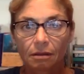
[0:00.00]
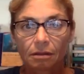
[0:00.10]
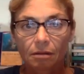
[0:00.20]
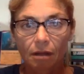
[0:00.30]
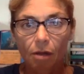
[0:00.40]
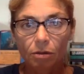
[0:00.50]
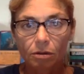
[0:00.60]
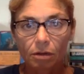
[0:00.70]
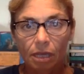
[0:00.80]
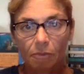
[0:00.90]
they how
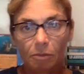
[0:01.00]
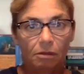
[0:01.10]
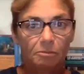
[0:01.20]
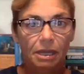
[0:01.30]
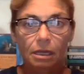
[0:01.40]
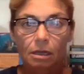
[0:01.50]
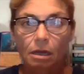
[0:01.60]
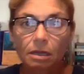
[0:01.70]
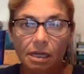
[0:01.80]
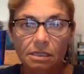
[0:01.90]
they're capable of making
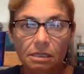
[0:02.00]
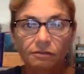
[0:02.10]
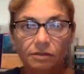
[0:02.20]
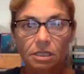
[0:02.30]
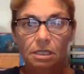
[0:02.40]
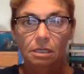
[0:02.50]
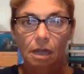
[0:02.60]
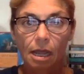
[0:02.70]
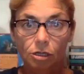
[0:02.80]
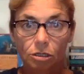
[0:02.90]
connectivity and
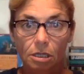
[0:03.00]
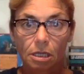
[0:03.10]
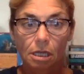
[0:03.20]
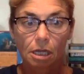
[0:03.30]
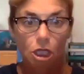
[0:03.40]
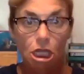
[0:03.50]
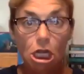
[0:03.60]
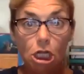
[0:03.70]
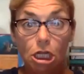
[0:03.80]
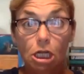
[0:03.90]
actually they
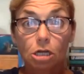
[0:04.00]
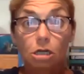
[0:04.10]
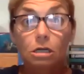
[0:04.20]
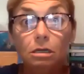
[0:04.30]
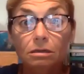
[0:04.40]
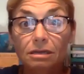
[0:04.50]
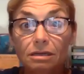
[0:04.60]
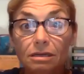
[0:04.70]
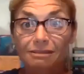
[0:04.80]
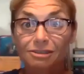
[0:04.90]
can learn
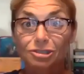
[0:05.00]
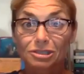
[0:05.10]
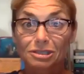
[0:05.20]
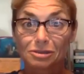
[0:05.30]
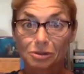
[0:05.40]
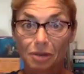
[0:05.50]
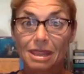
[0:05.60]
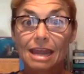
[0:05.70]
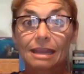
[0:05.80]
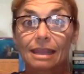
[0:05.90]
and just you know
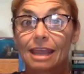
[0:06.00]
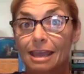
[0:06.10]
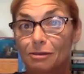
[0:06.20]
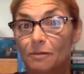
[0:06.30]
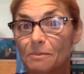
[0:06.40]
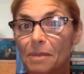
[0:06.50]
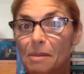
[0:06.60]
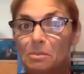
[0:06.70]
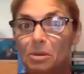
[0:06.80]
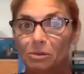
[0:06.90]
and then they can
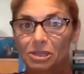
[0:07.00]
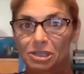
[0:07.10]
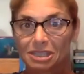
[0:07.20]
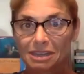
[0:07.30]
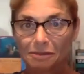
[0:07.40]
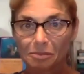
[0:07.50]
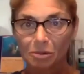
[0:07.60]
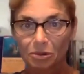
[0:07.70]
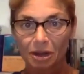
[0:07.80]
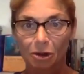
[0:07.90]
remember which is even
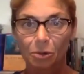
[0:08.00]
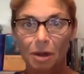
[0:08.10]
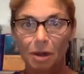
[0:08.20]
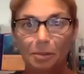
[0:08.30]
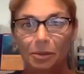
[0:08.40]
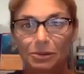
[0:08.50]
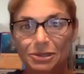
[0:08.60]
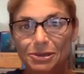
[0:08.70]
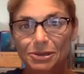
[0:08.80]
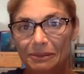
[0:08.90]
more incredible
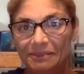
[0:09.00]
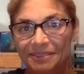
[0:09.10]
so